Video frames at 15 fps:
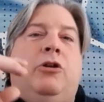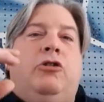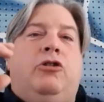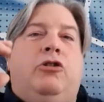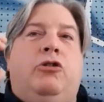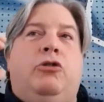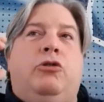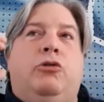
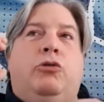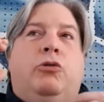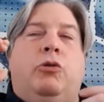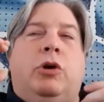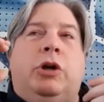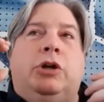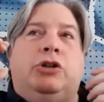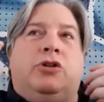to
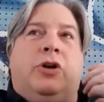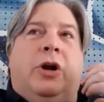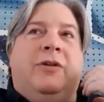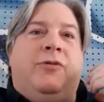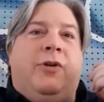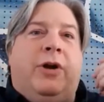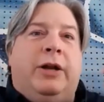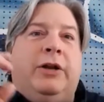try
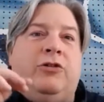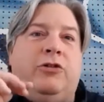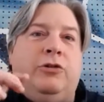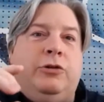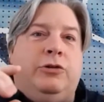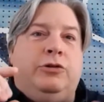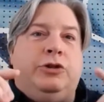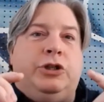and find a
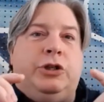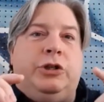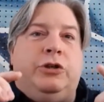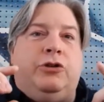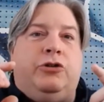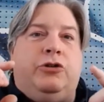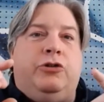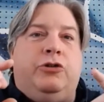
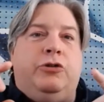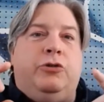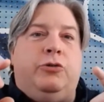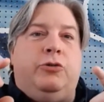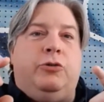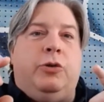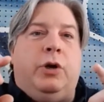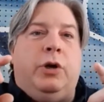solution
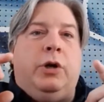to